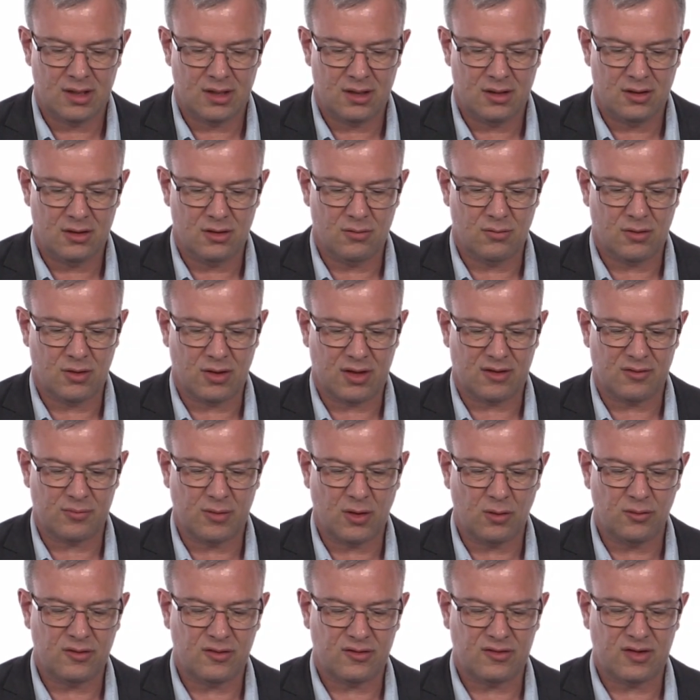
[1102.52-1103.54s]
you want to
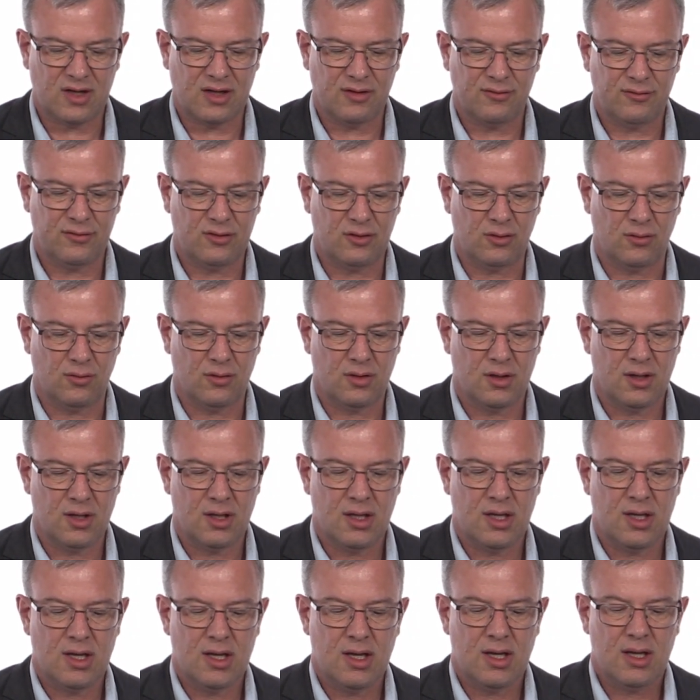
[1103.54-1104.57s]
expose yourself to.
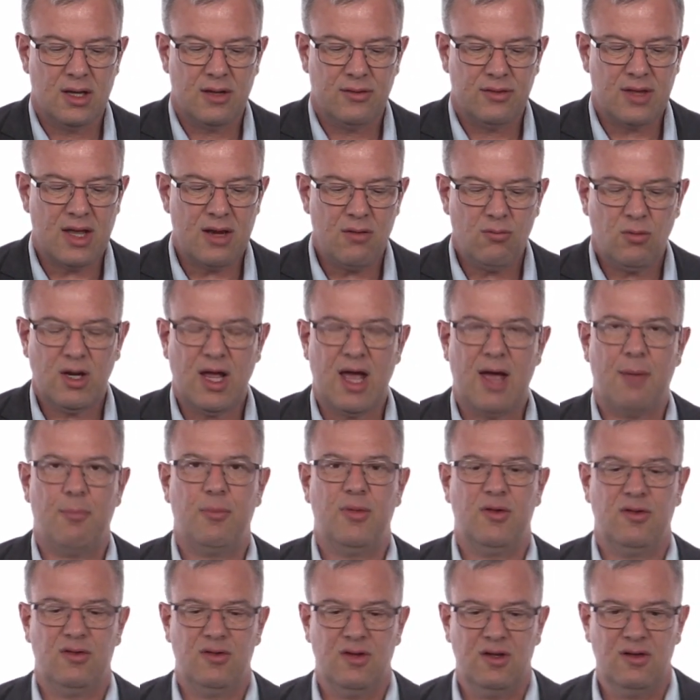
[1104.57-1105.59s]
Then what
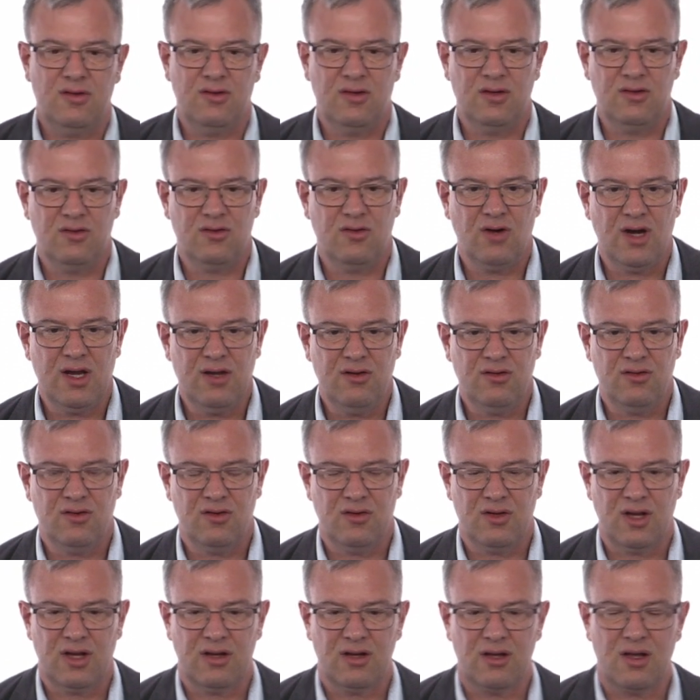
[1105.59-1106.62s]
happens is this tracer
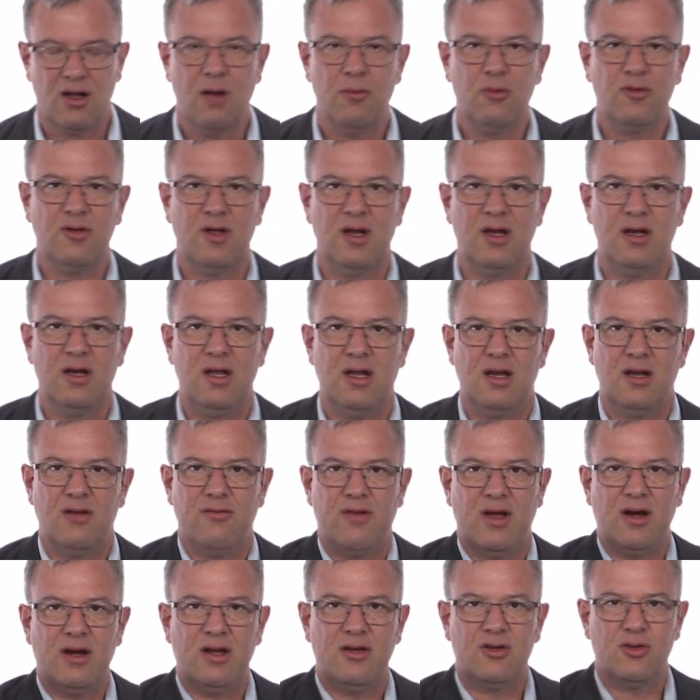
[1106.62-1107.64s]
that goes in a
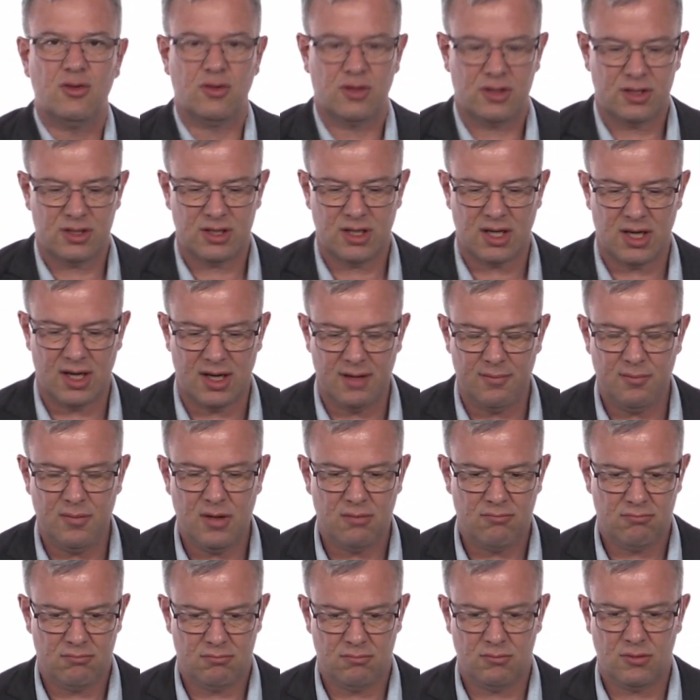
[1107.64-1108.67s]
very short time,
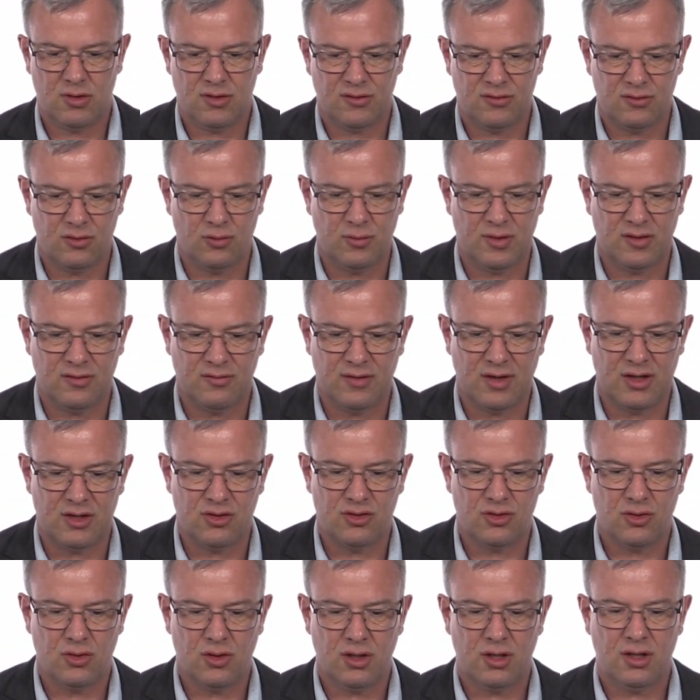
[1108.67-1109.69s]
we'll assume it's very
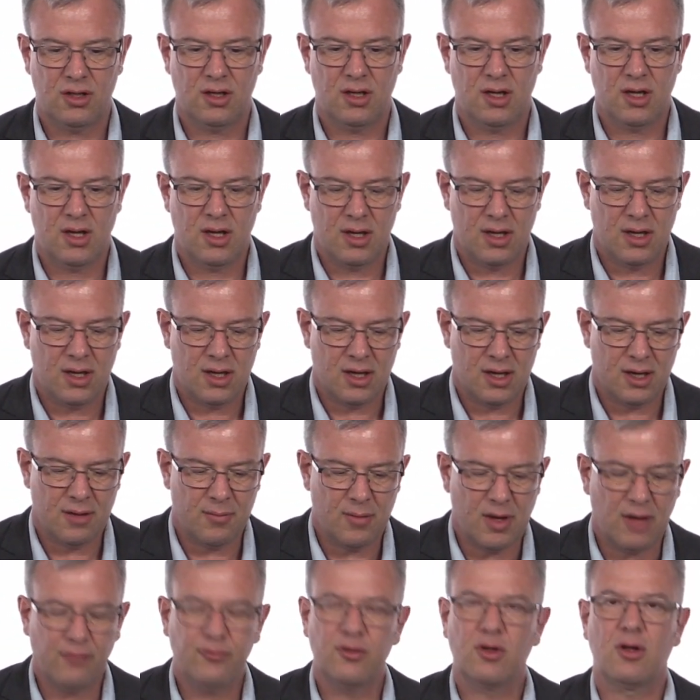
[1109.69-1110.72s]
short,
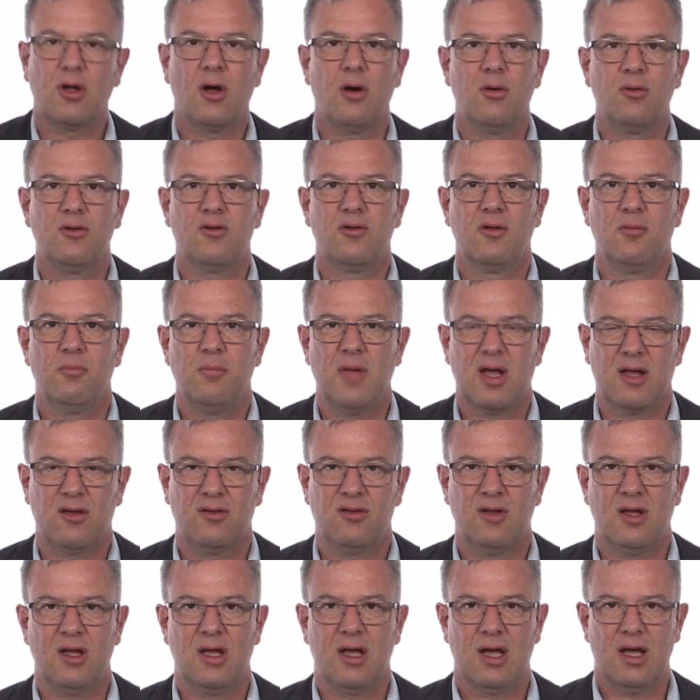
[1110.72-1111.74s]
undergoes
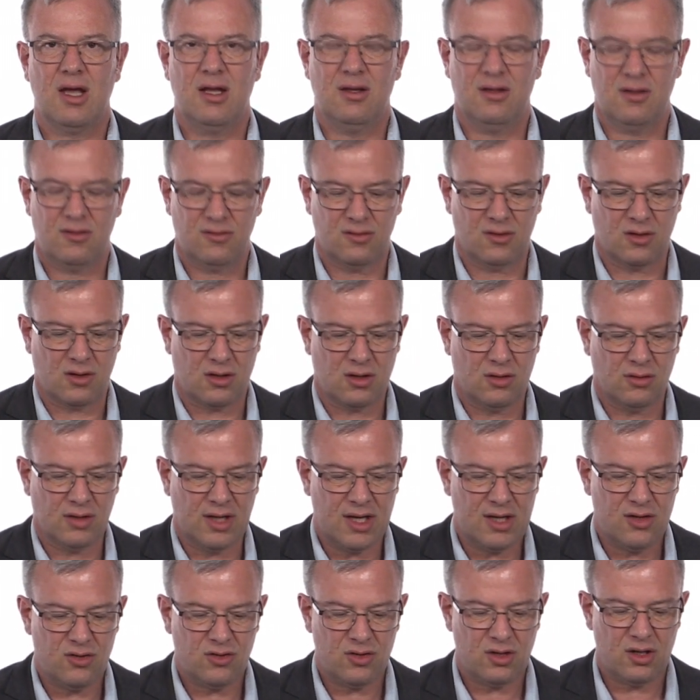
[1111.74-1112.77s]
mixing in the
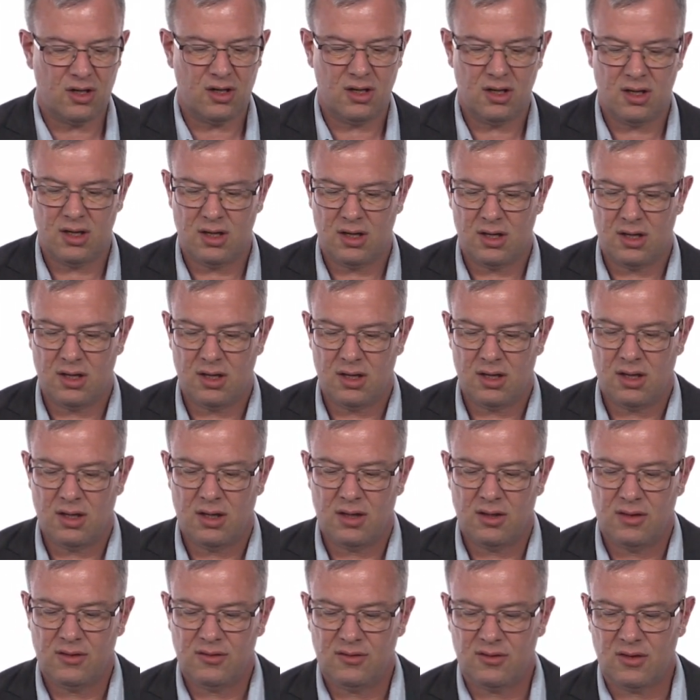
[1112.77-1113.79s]
circulation.
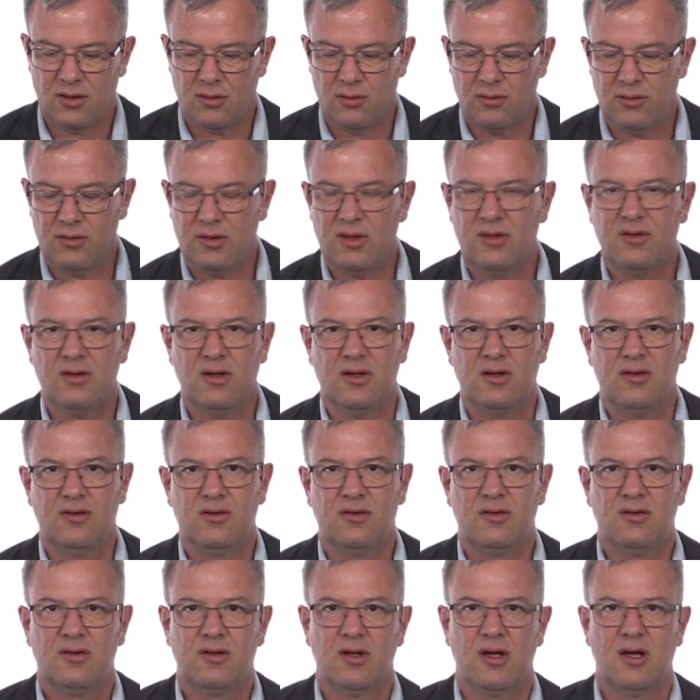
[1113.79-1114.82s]
So this
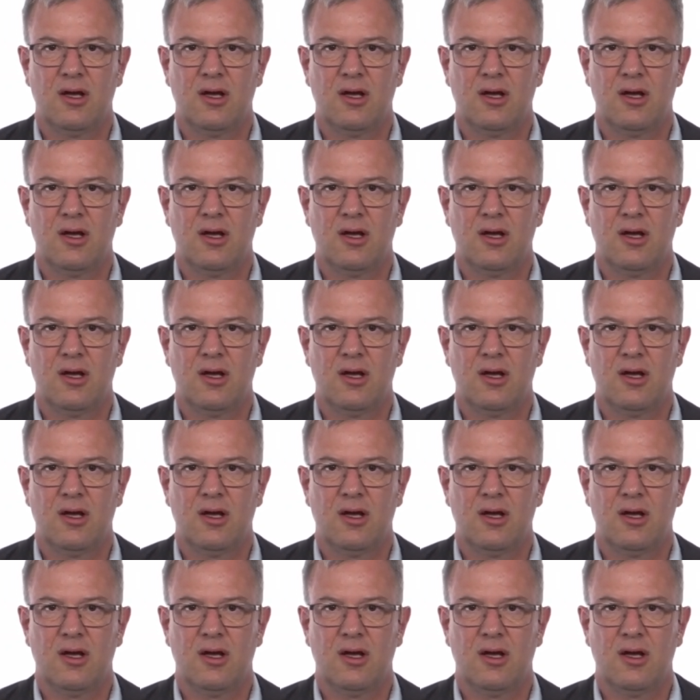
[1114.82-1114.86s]
is,